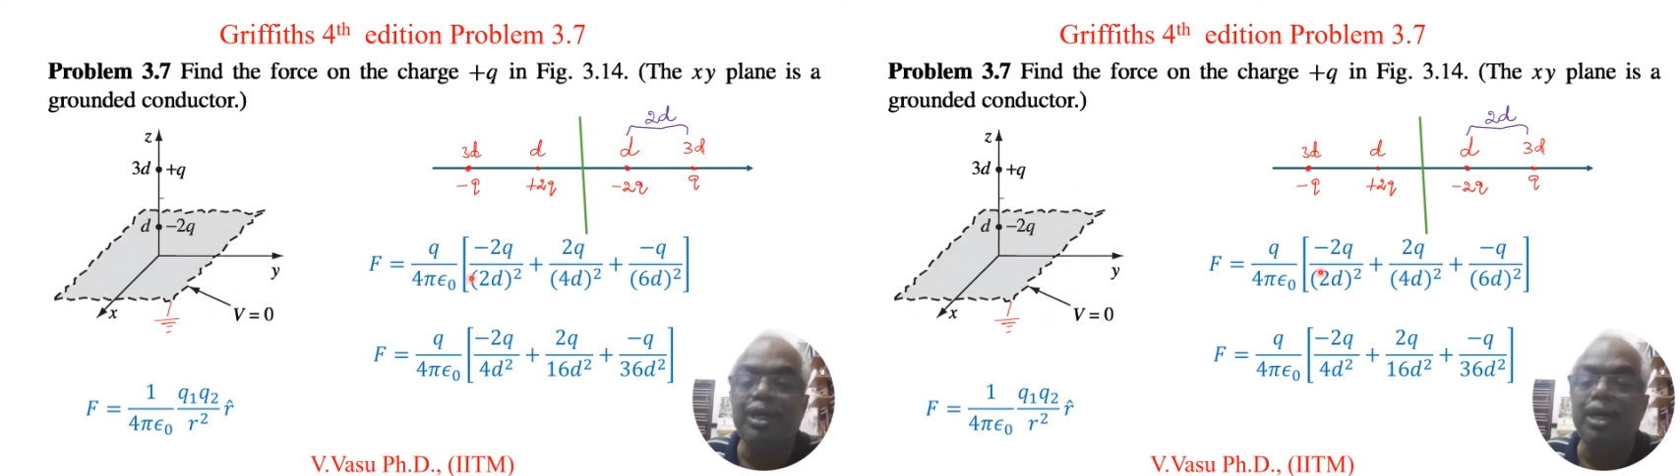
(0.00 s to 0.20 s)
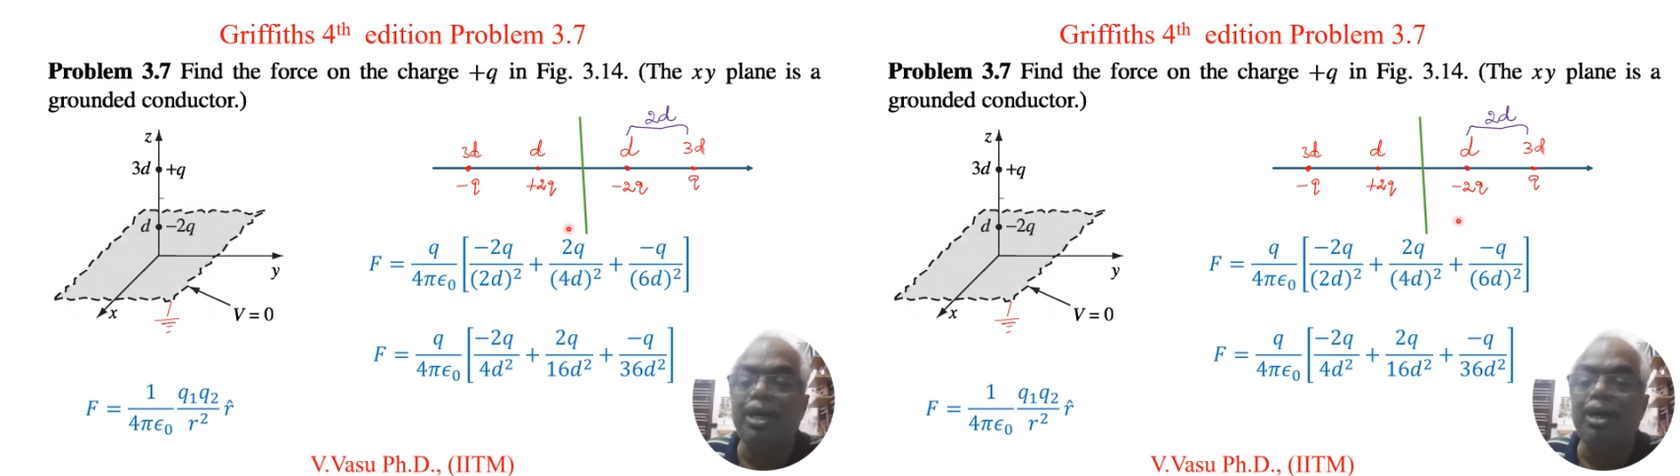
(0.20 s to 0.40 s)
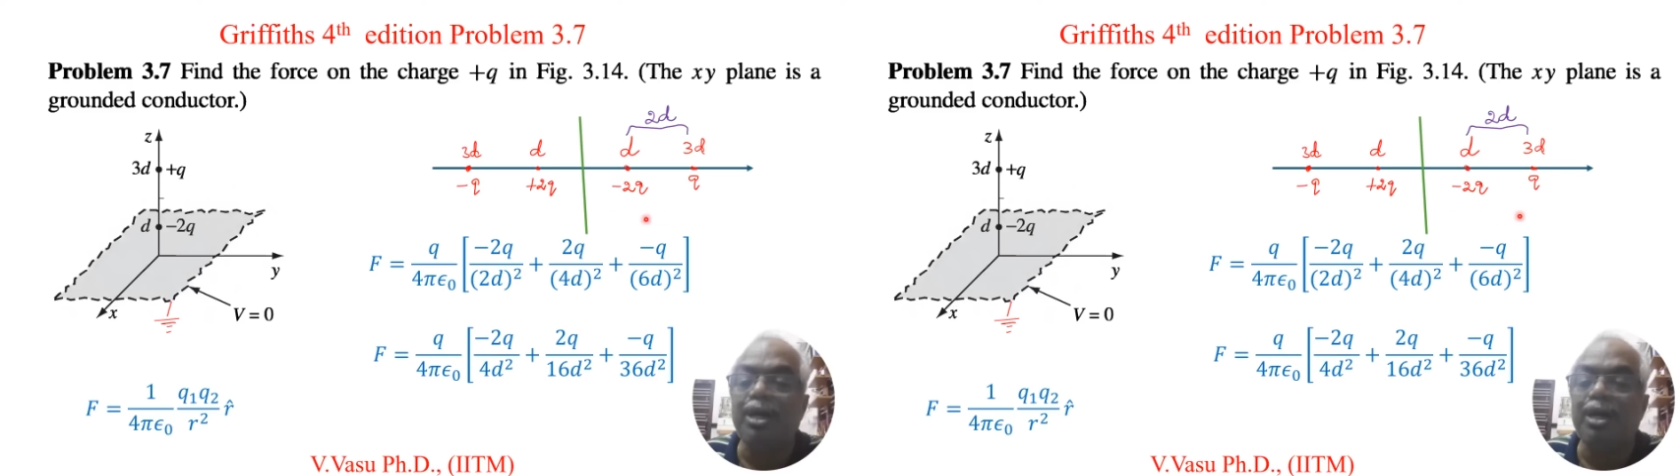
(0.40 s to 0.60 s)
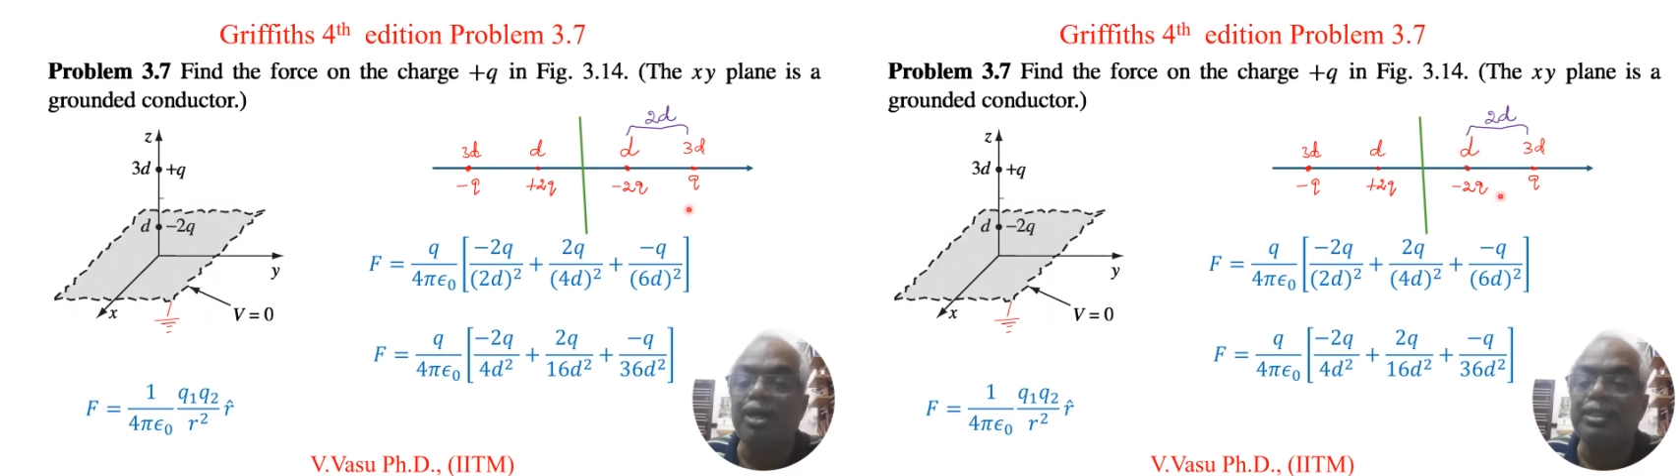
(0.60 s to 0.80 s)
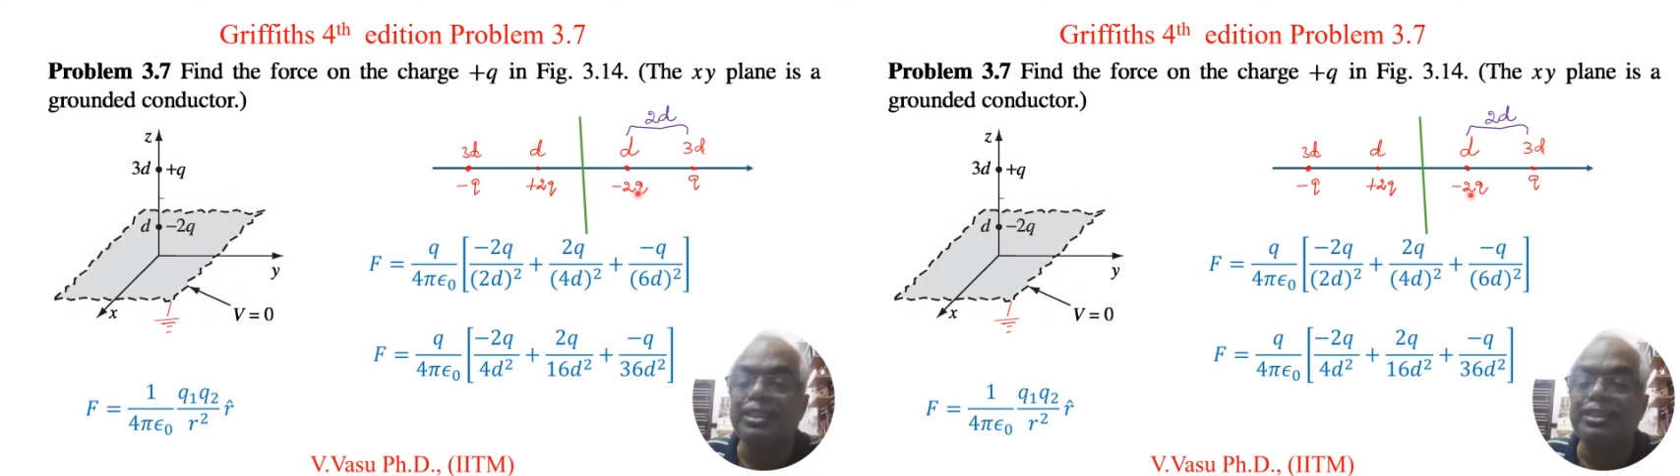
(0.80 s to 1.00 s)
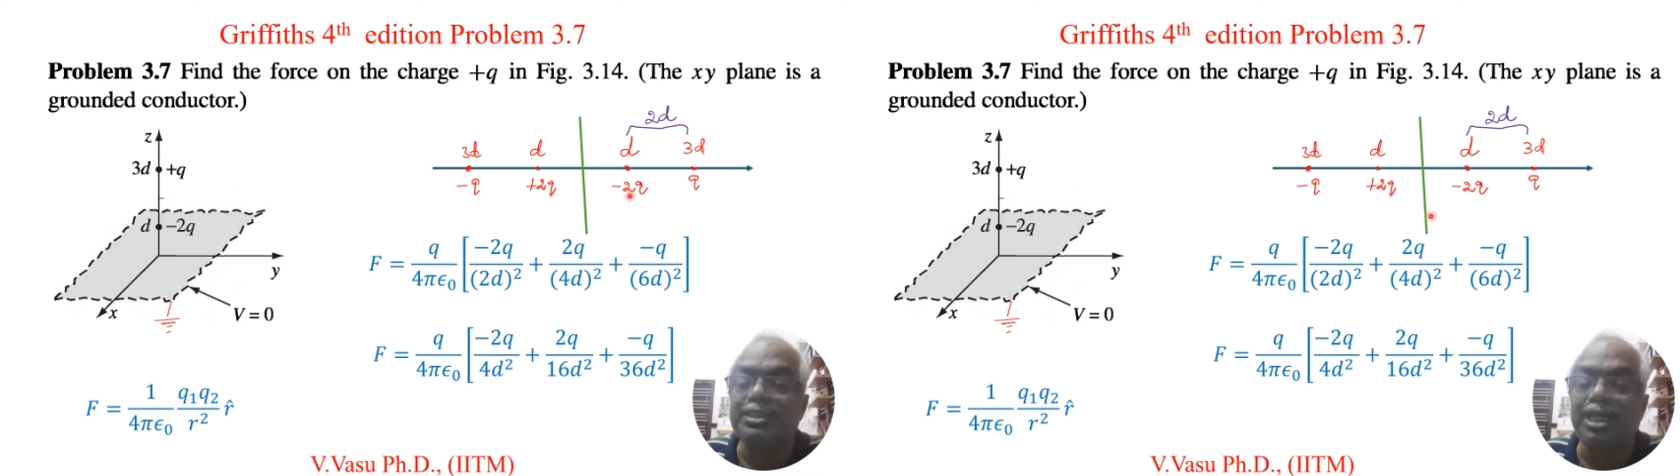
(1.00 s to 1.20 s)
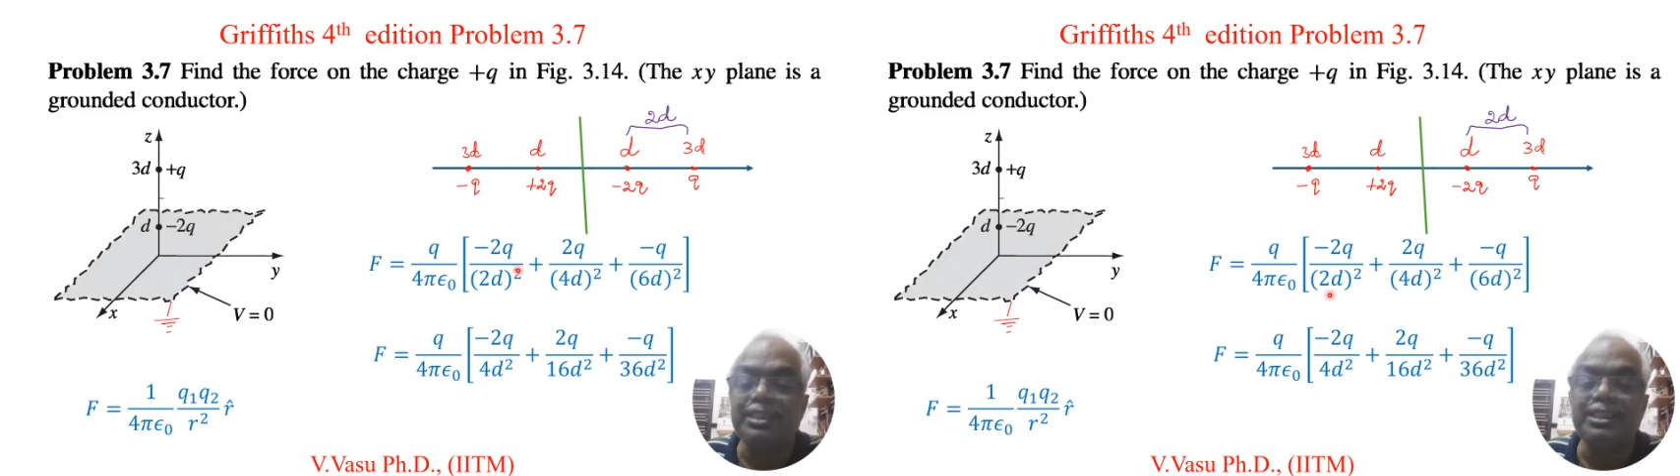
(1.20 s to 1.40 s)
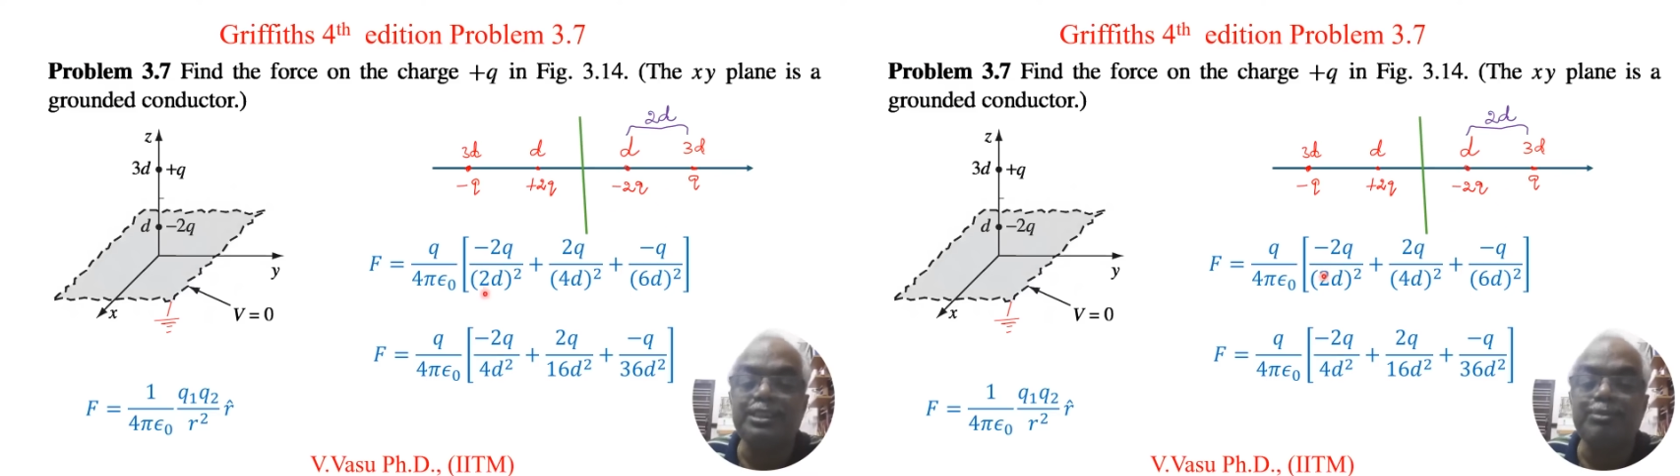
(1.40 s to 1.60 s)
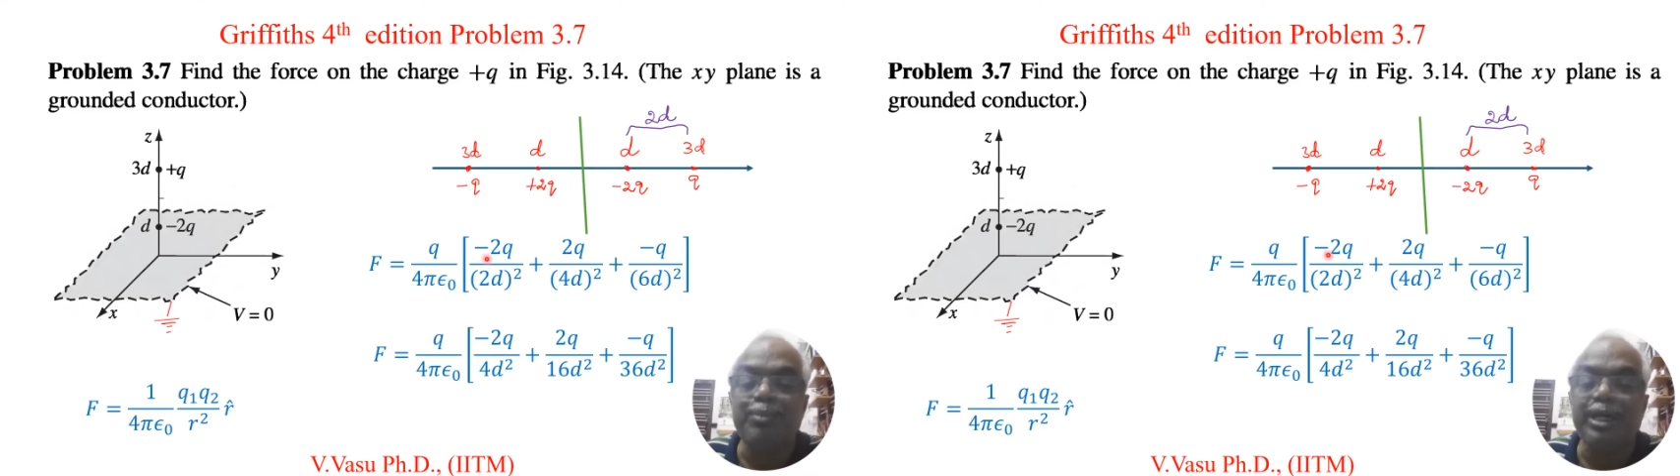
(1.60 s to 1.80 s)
the charge is